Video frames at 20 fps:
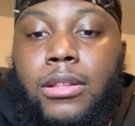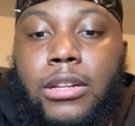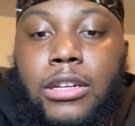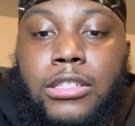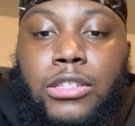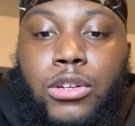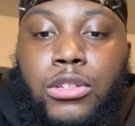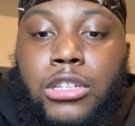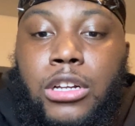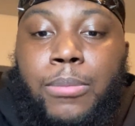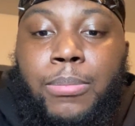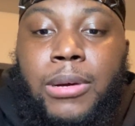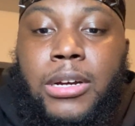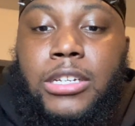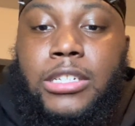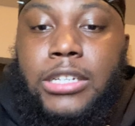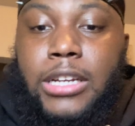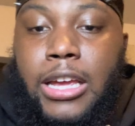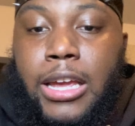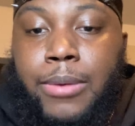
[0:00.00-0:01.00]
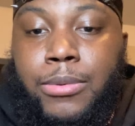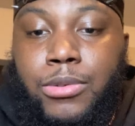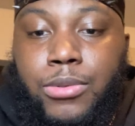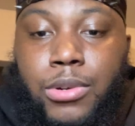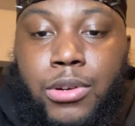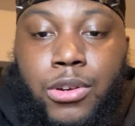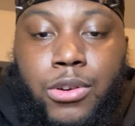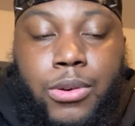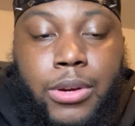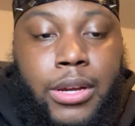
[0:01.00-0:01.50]
Let's go to the book of James
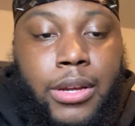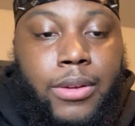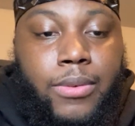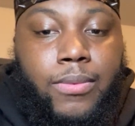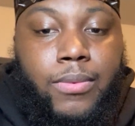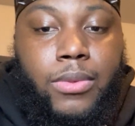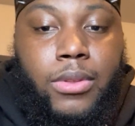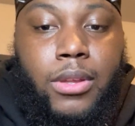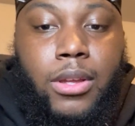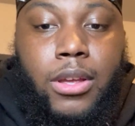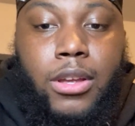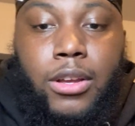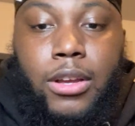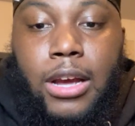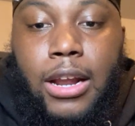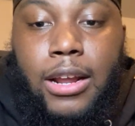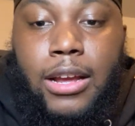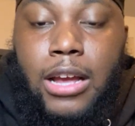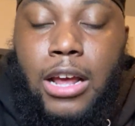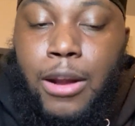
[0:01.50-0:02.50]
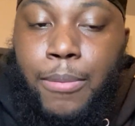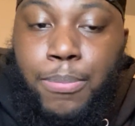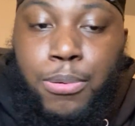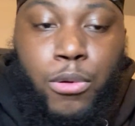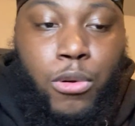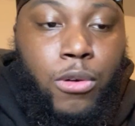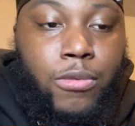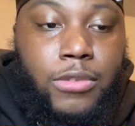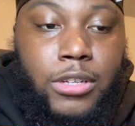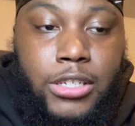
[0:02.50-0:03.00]
real quick. Gotta kind of
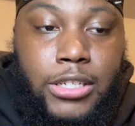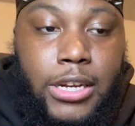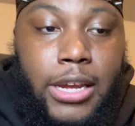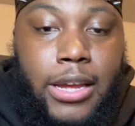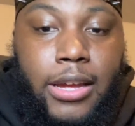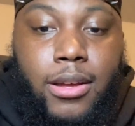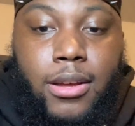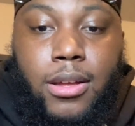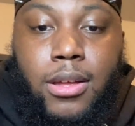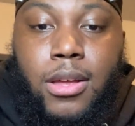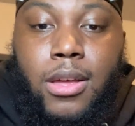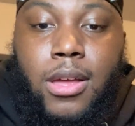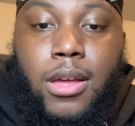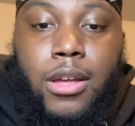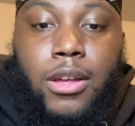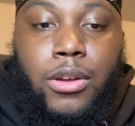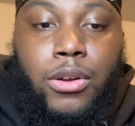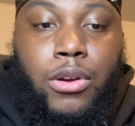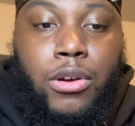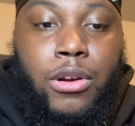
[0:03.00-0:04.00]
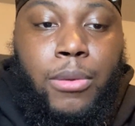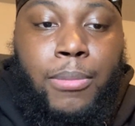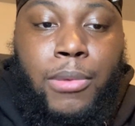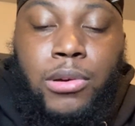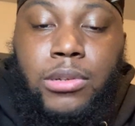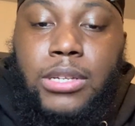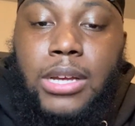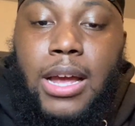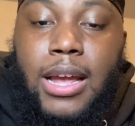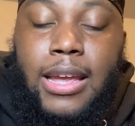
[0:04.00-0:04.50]
prove to Jake. You know, the
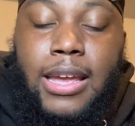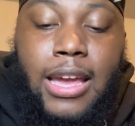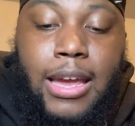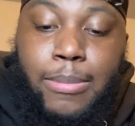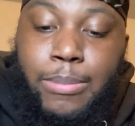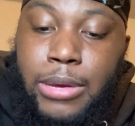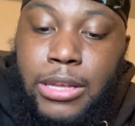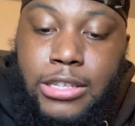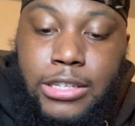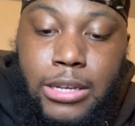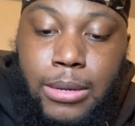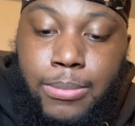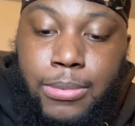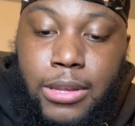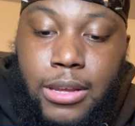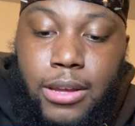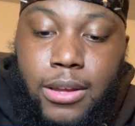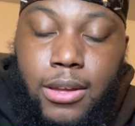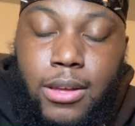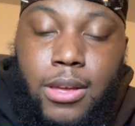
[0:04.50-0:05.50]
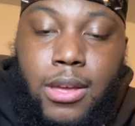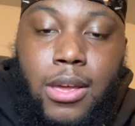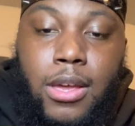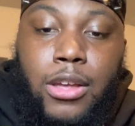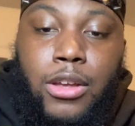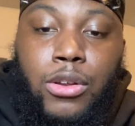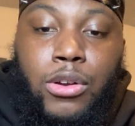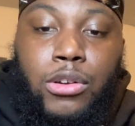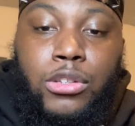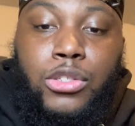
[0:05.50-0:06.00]
most high can't be tempted
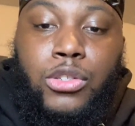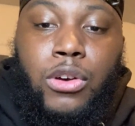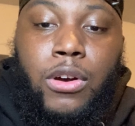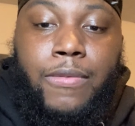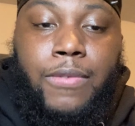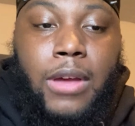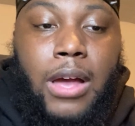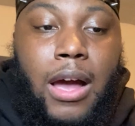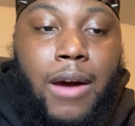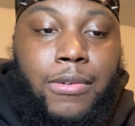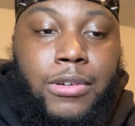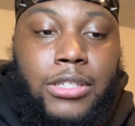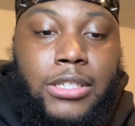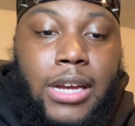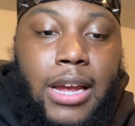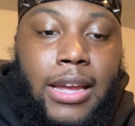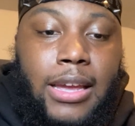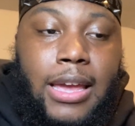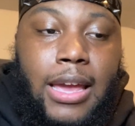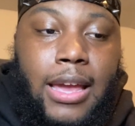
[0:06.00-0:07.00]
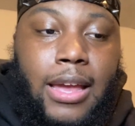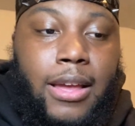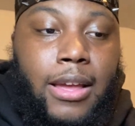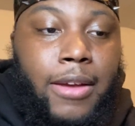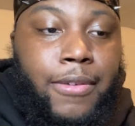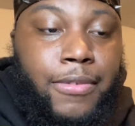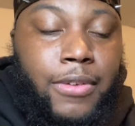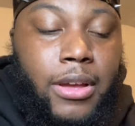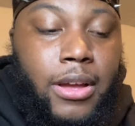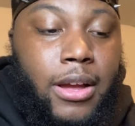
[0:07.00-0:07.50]
you know, so if can came,
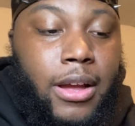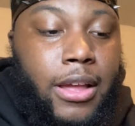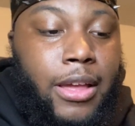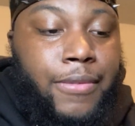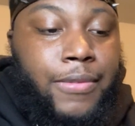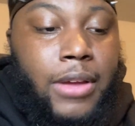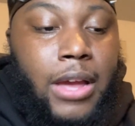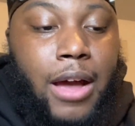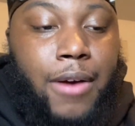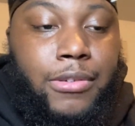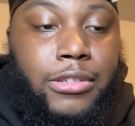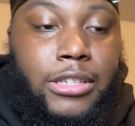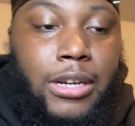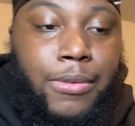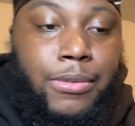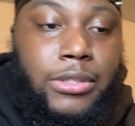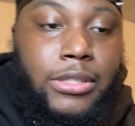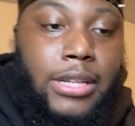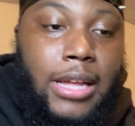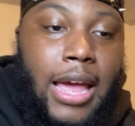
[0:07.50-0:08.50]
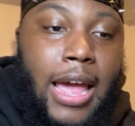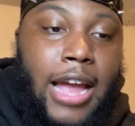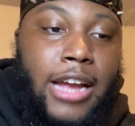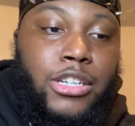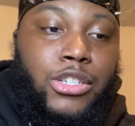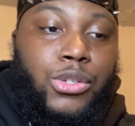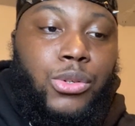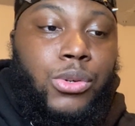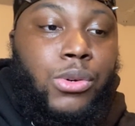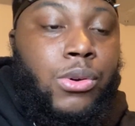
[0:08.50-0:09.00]
if Yah, if Yahweh was the
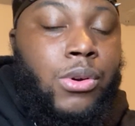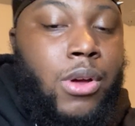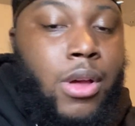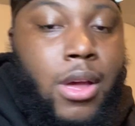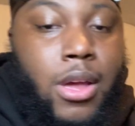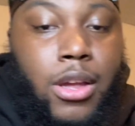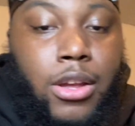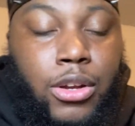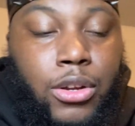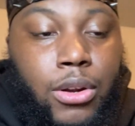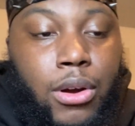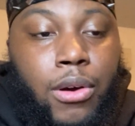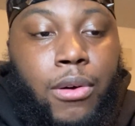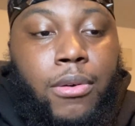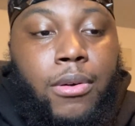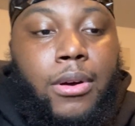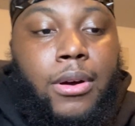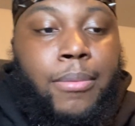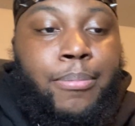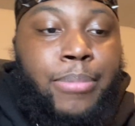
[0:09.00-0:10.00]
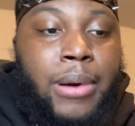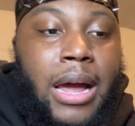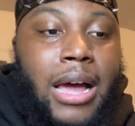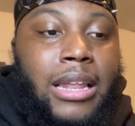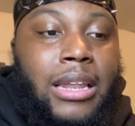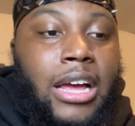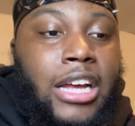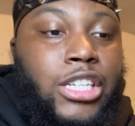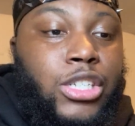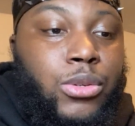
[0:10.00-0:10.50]
actual, you know,
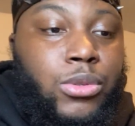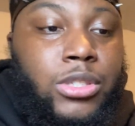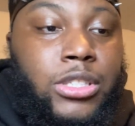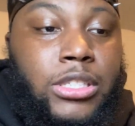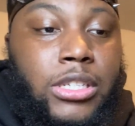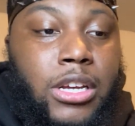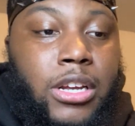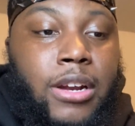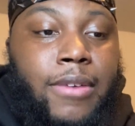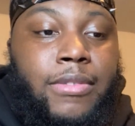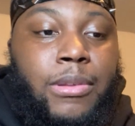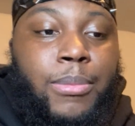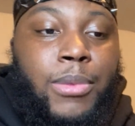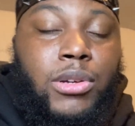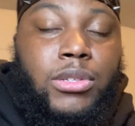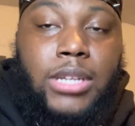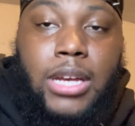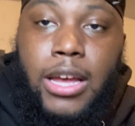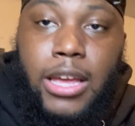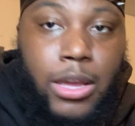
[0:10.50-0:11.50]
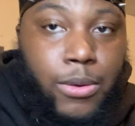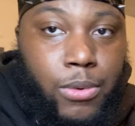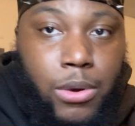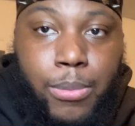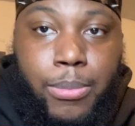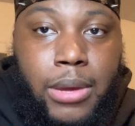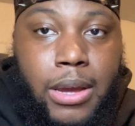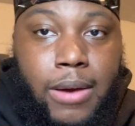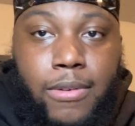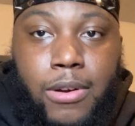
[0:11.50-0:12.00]
biological son of the Most High, he
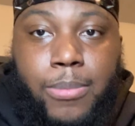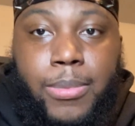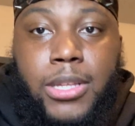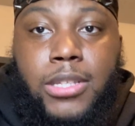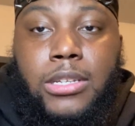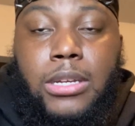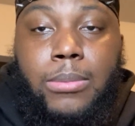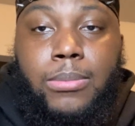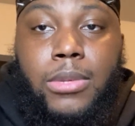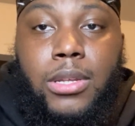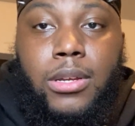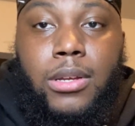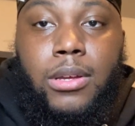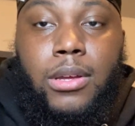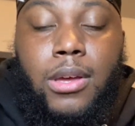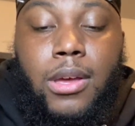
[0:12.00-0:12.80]
wouldn't be able to be tempted.